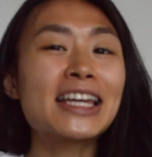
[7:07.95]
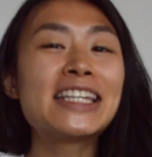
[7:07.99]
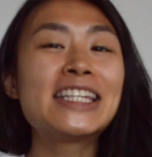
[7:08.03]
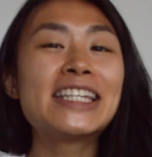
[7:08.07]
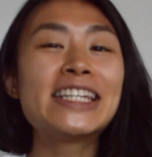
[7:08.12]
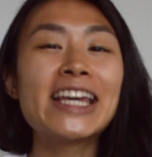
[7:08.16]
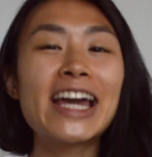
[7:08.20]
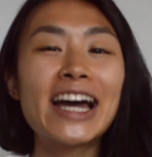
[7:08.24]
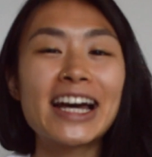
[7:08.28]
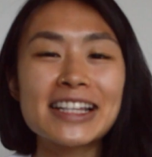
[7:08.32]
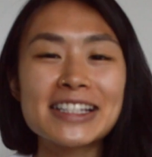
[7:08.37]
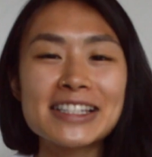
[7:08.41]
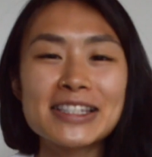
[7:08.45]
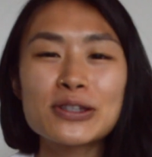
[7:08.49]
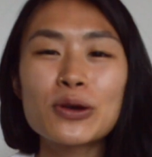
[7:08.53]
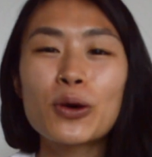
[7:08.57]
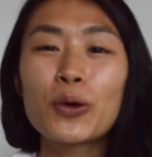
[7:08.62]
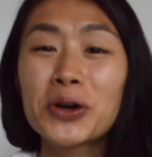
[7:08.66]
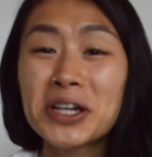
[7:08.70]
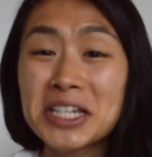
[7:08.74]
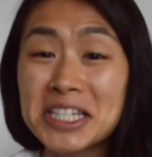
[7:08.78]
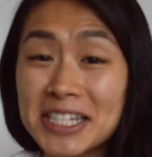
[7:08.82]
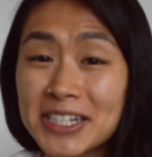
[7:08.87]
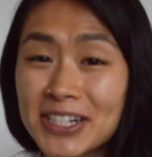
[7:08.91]
Yes,
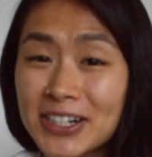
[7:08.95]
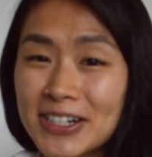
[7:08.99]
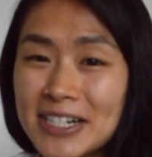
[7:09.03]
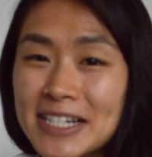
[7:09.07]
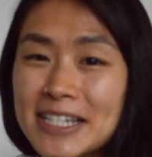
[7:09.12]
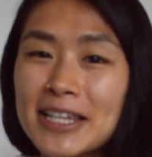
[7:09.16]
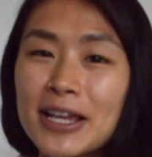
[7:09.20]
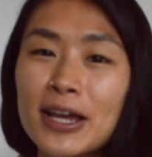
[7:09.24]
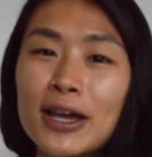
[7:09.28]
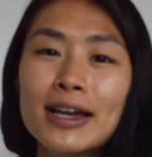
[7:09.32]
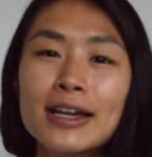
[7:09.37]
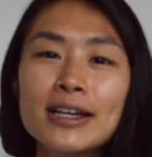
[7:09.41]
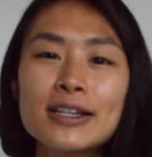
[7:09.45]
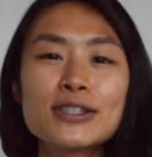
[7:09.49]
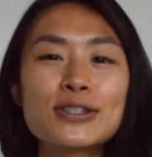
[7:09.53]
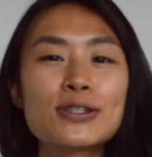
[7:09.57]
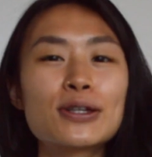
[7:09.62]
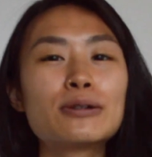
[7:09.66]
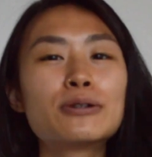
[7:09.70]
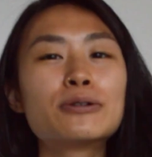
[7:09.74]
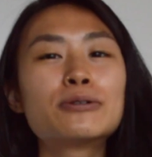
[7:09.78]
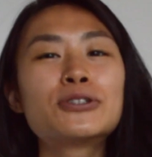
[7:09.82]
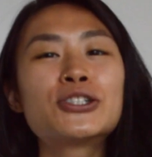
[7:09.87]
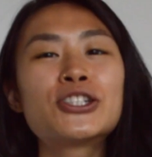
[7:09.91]
oysters.
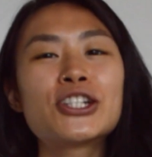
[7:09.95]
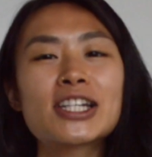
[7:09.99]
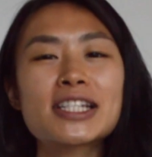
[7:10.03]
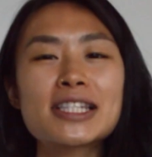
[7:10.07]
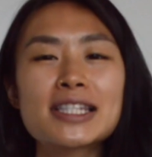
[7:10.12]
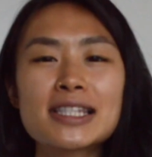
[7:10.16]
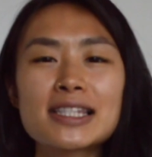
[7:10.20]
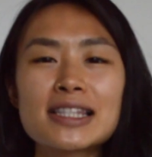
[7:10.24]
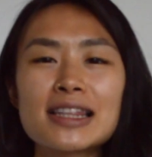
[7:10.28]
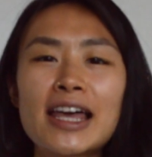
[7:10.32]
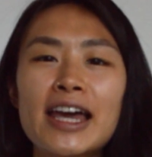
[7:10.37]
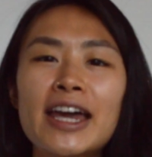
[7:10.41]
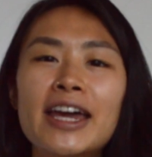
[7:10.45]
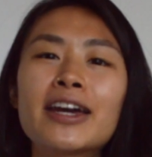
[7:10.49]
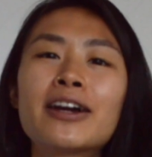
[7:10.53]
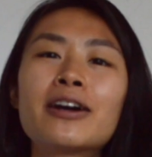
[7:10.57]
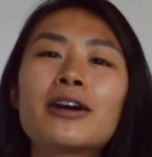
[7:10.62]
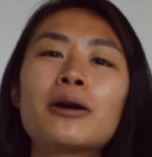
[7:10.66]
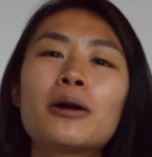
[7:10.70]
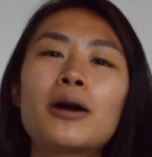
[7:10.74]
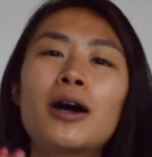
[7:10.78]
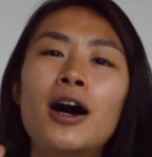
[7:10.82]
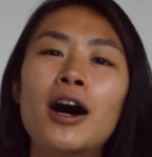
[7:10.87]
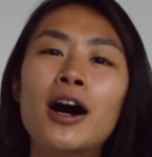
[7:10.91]
So just like
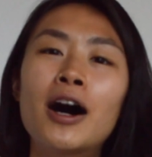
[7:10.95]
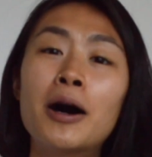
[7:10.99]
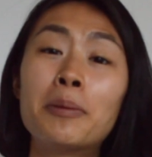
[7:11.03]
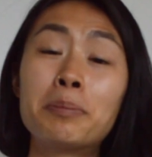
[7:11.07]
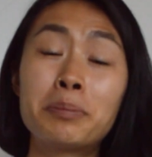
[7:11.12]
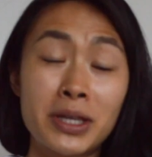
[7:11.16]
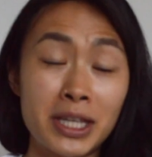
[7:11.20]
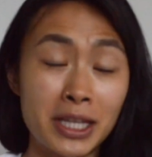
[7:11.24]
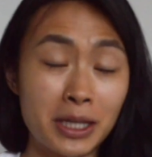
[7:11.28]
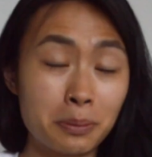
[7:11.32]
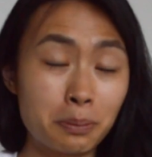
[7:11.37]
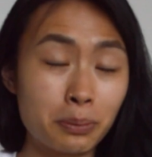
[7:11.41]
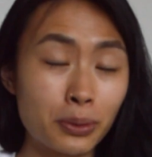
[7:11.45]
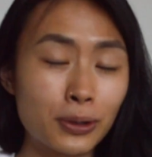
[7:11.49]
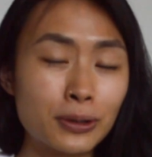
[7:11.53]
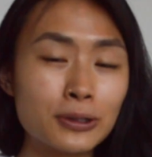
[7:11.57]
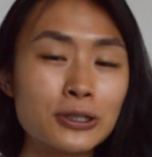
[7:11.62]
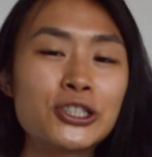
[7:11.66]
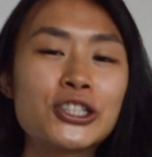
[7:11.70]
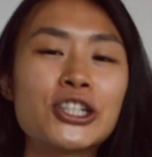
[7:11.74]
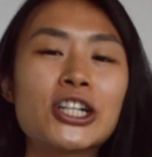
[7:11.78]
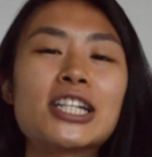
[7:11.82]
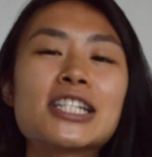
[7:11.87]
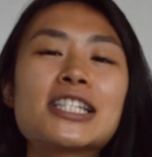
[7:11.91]
people,
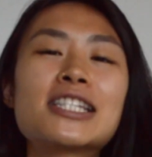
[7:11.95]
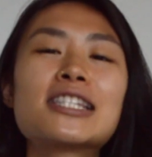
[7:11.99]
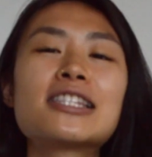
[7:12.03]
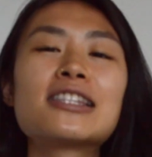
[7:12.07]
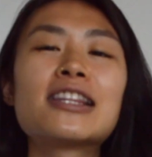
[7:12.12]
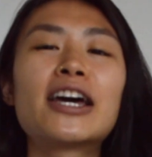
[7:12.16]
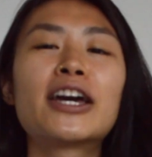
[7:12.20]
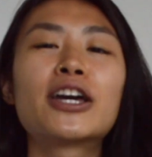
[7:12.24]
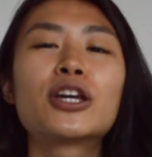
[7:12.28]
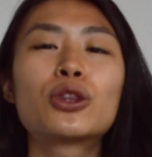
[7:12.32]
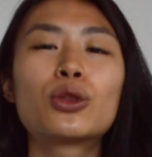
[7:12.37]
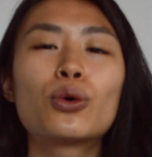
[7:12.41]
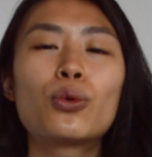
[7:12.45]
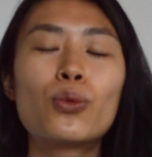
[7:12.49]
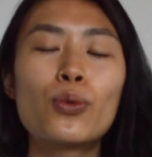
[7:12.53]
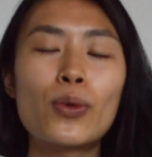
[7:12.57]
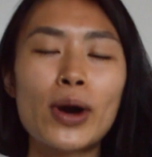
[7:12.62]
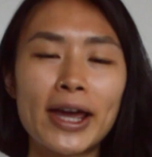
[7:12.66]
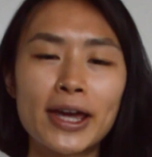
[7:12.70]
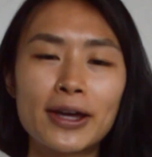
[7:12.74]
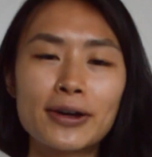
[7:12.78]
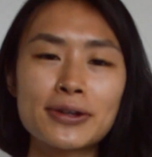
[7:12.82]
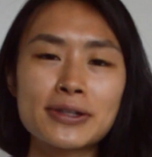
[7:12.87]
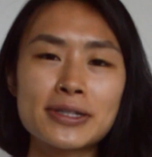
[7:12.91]
just like the
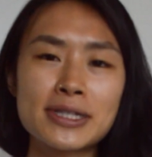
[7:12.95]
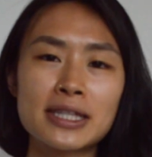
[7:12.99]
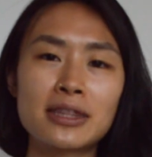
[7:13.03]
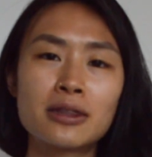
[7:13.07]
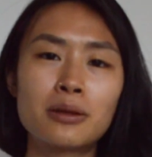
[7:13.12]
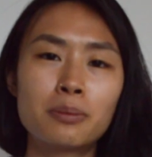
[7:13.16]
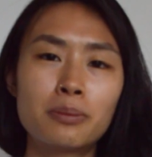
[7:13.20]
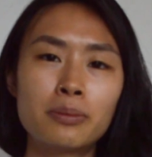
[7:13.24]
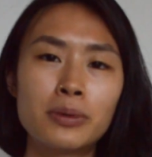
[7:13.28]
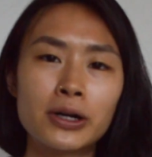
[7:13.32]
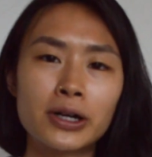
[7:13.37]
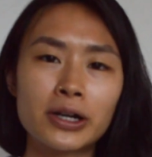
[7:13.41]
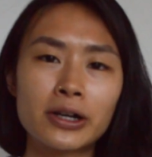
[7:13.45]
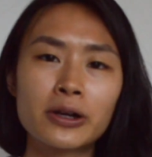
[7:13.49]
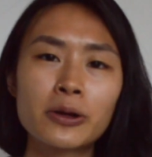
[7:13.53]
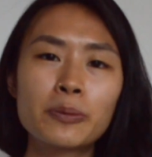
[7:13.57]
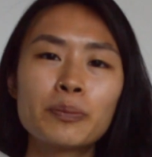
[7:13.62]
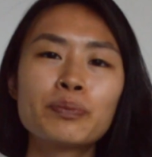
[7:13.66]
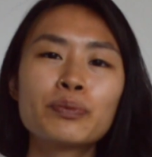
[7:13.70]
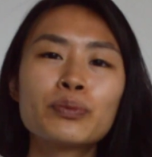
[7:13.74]
whales in the book,